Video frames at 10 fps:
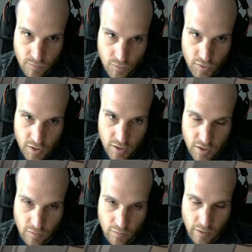
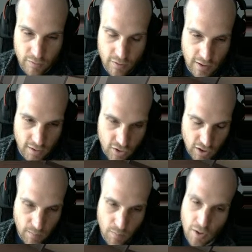Still rounds in the
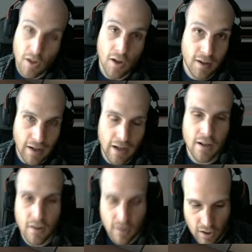chamber. Again,
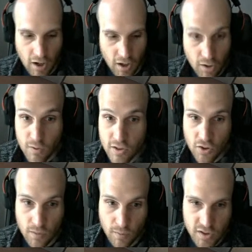I know it's not
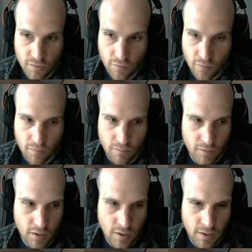the most...
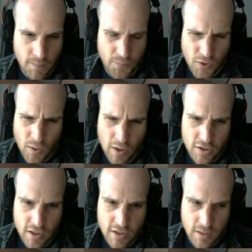
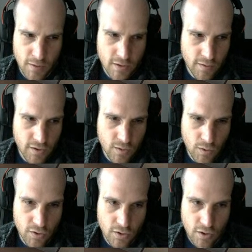Actually, is it the most fun to
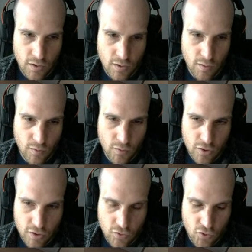watch?
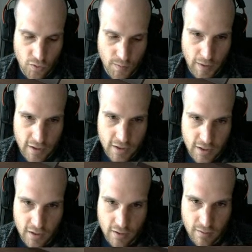Drop the
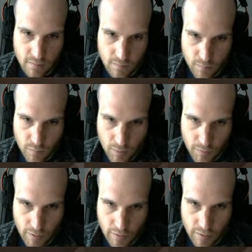magazine, pop the
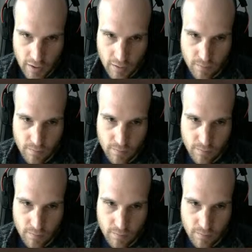round out.